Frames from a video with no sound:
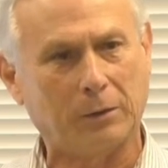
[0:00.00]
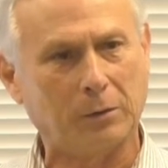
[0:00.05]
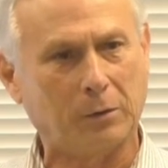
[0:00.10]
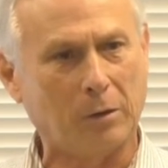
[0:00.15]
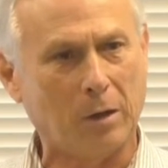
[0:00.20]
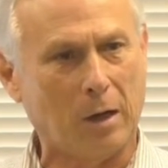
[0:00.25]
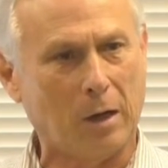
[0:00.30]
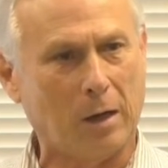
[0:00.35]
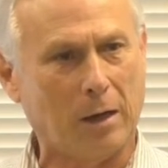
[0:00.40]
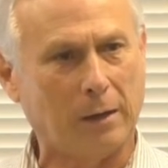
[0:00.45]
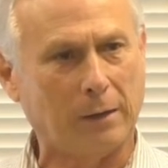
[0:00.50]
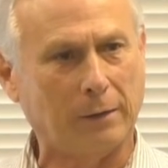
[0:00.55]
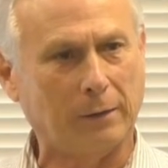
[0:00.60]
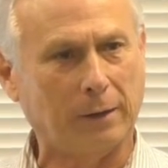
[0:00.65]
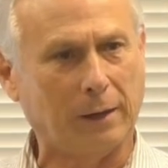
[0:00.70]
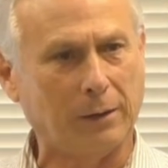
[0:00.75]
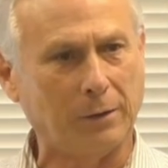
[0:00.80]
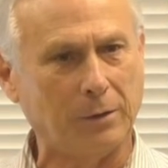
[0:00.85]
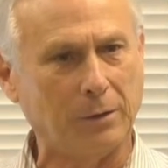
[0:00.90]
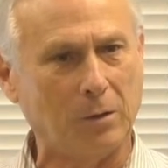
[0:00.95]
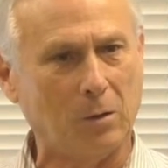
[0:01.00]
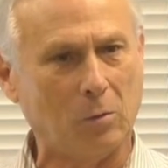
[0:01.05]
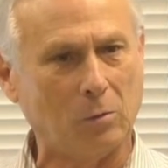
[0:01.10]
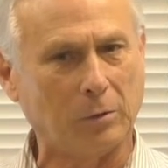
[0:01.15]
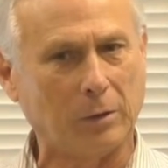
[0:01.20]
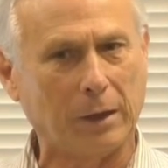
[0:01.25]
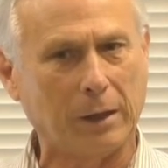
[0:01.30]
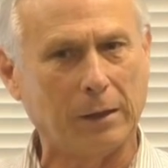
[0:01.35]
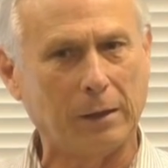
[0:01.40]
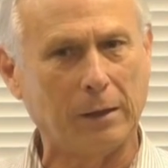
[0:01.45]
to God and you
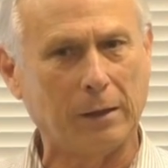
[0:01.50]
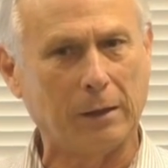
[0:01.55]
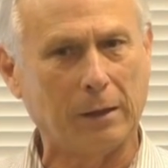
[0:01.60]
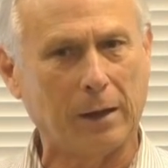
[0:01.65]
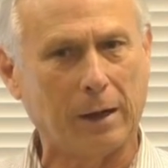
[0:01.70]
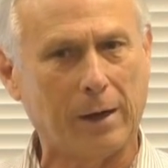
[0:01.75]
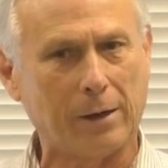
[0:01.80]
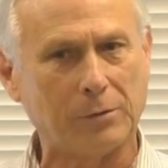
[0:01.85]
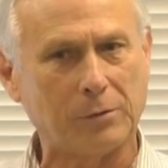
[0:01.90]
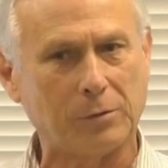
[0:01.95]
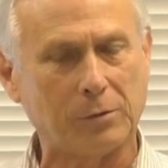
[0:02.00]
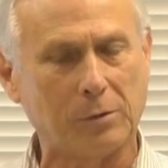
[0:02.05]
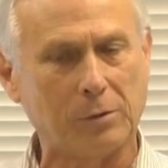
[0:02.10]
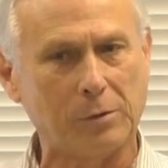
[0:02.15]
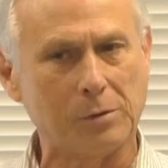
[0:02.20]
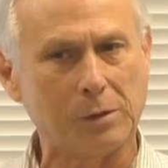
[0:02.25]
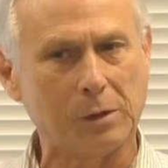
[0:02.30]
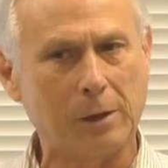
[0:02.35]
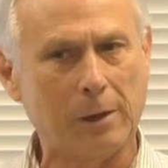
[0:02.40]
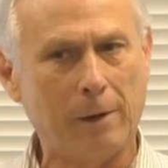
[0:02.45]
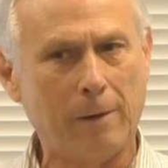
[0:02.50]
don't get any answers.